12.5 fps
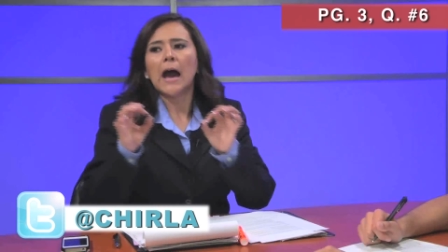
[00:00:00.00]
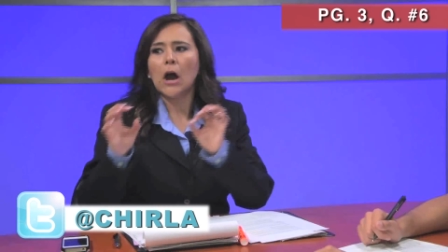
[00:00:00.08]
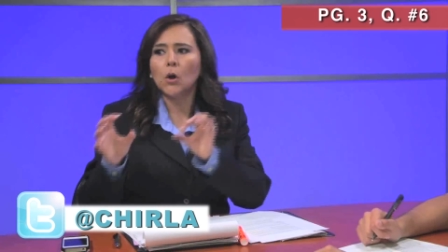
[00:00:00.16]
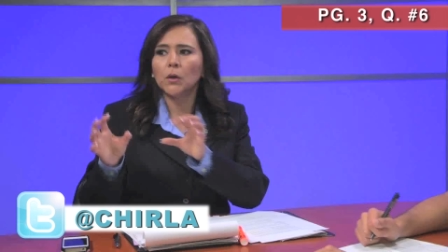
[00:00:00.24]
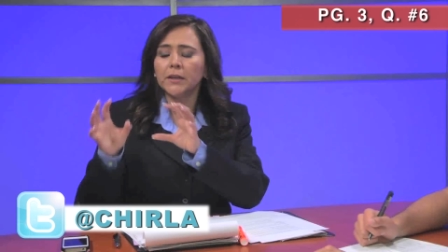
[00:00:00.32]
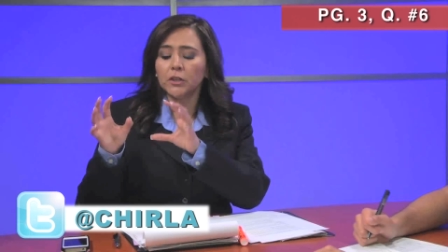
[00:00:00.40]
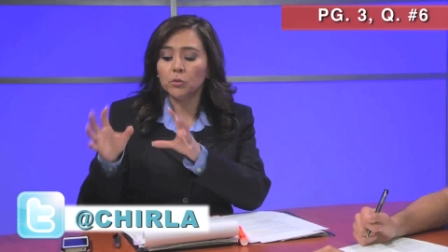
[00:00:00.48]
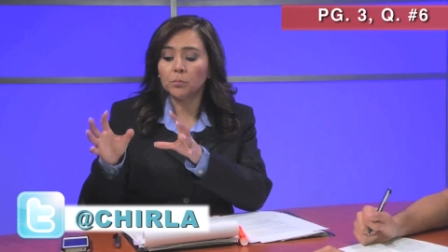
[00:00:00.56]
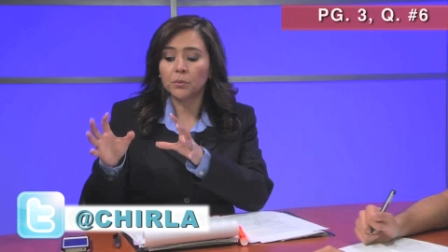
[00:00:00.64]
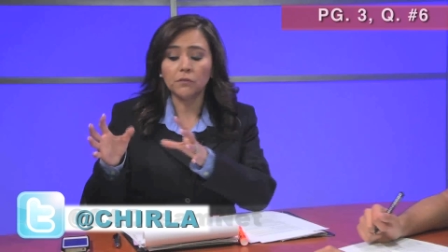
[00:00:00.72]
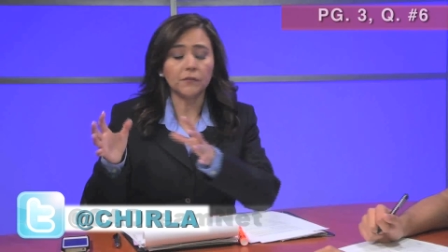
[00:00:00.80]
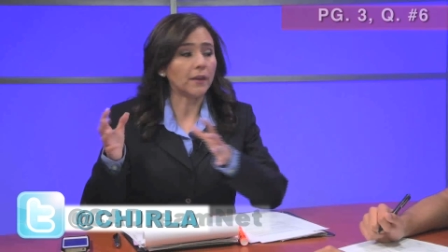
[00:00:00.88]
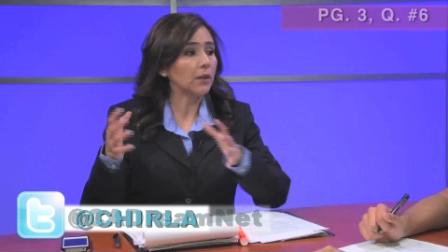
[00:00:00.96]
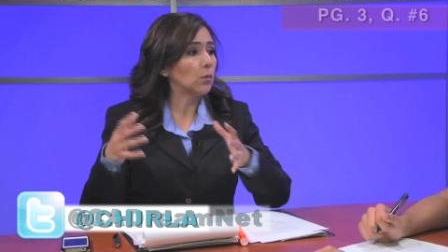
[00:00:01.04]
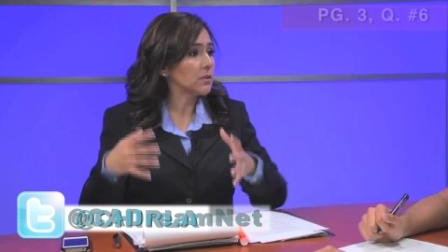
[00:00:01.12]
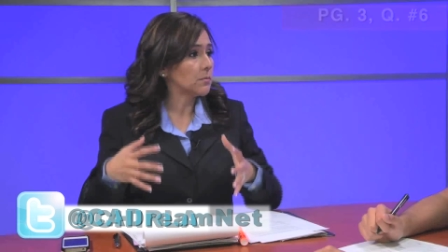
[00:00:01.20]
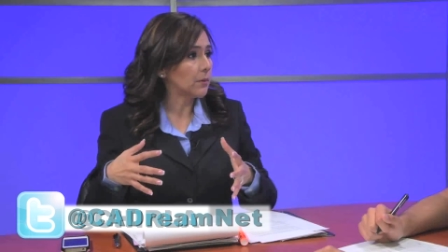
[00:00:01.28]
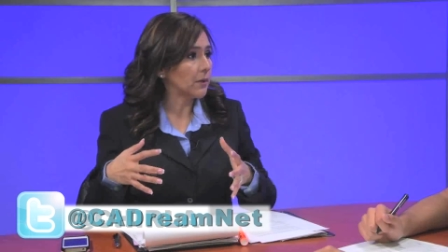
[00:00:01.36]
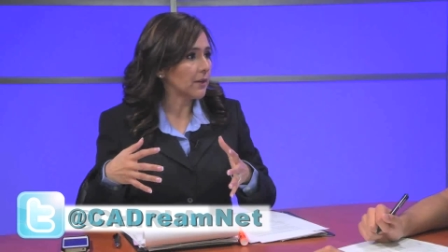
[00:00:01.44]
How can you prove that it
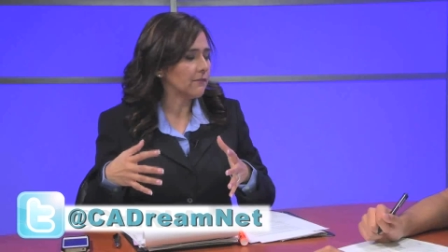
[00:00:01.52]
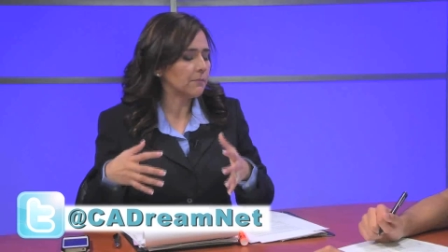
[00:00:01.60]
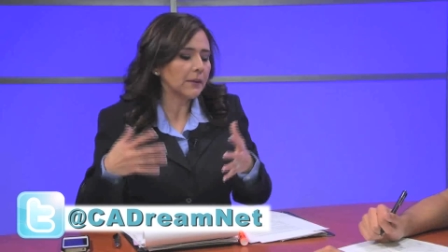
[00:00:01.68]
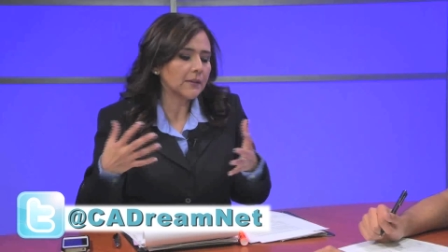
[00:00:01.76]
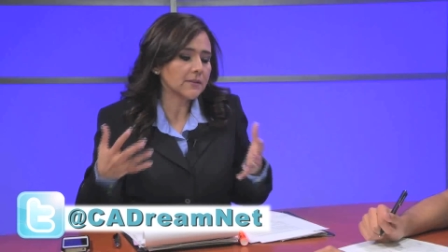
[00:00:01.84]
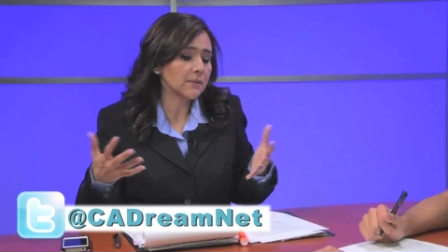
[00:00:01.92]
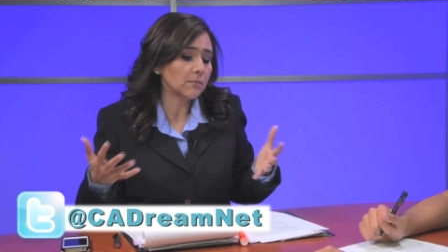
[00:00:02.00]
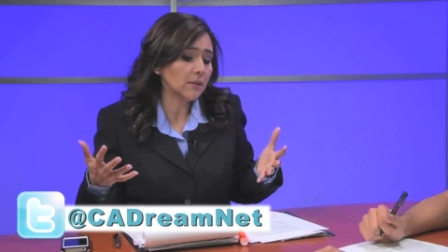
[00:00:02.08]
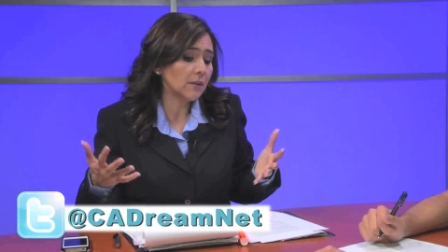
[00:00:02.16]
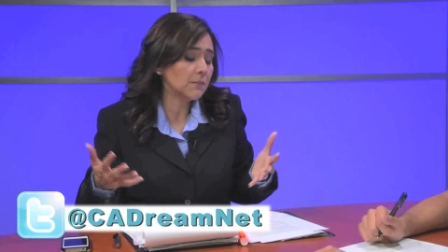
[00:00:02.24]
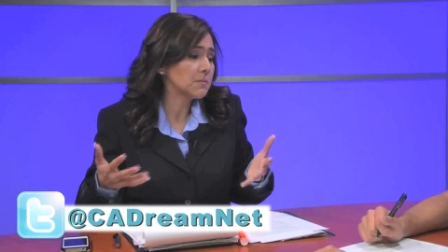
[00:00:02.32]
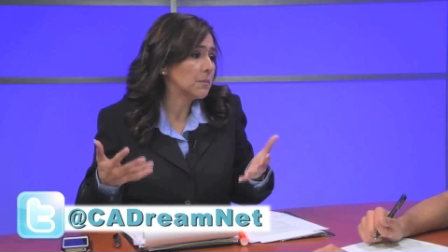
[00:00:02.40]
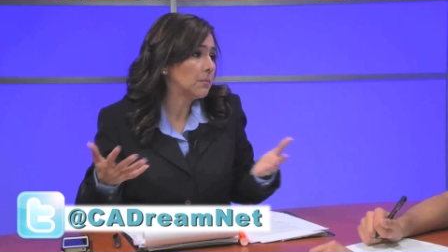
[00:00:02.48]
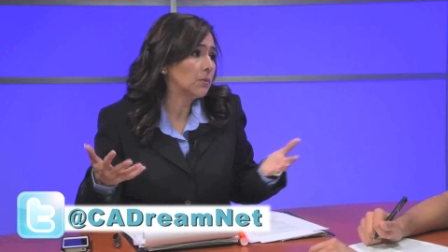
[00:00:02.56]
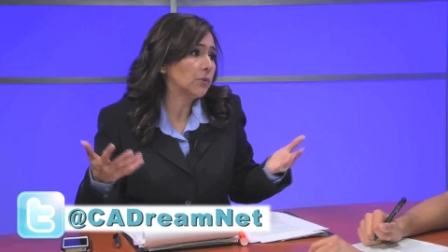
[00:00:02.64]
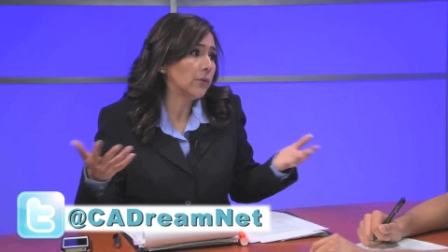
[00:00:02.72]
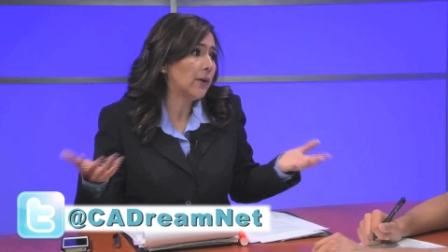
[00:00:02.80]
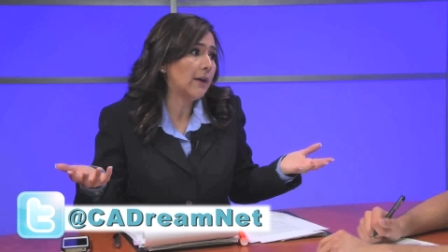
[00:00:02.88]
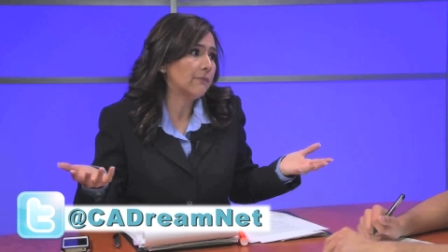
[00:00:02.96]
was brief? Because sometimes people
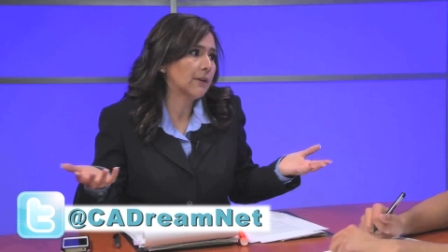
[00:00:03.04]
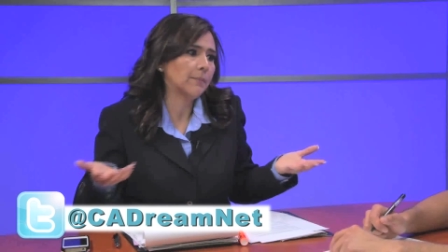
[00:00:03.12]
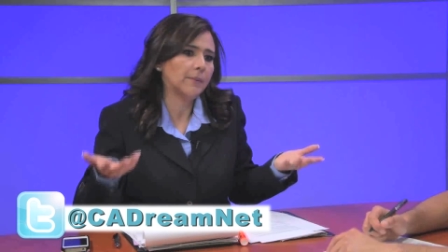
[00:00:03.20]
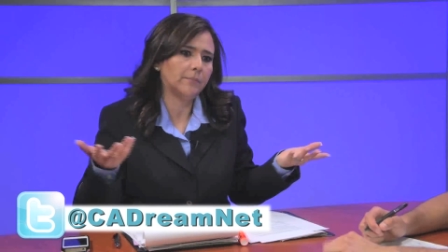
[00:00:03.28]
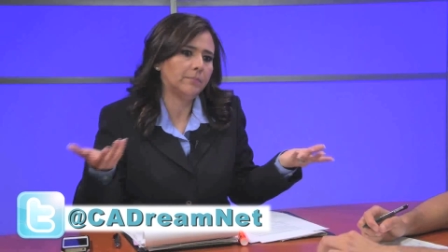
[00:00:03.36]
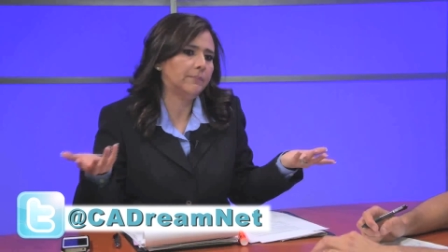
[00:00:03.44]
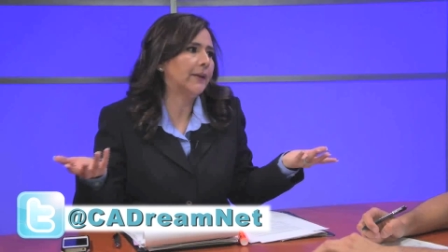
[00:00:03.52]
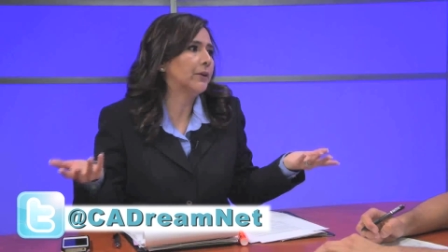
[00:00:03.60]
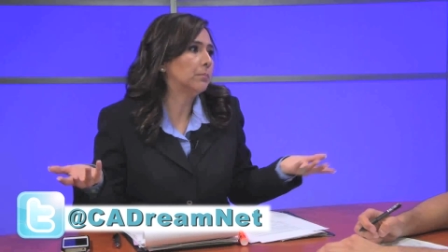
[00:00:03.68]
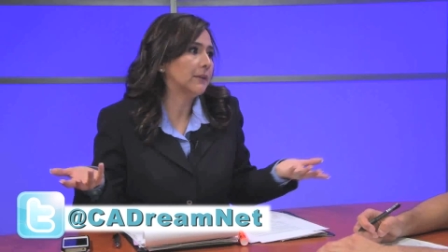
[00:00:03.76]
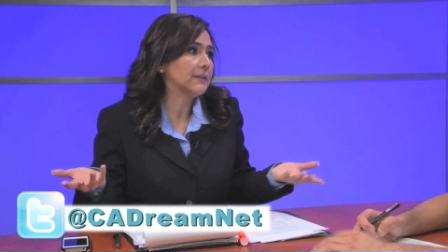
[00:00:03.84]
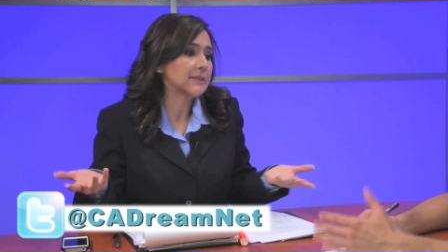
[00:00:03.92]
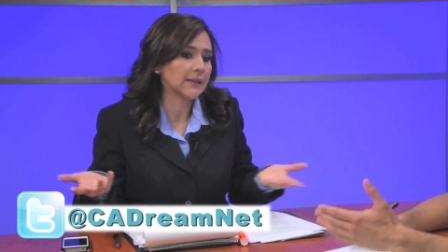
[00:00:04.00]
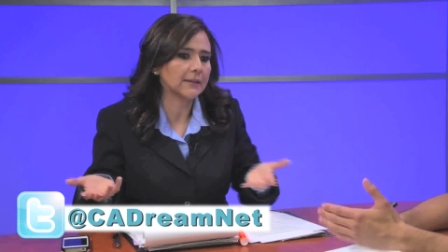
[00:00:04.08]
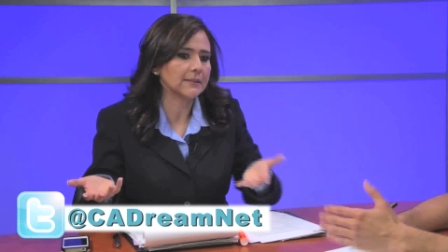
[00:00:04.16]
don't have, come on, airplane tickets.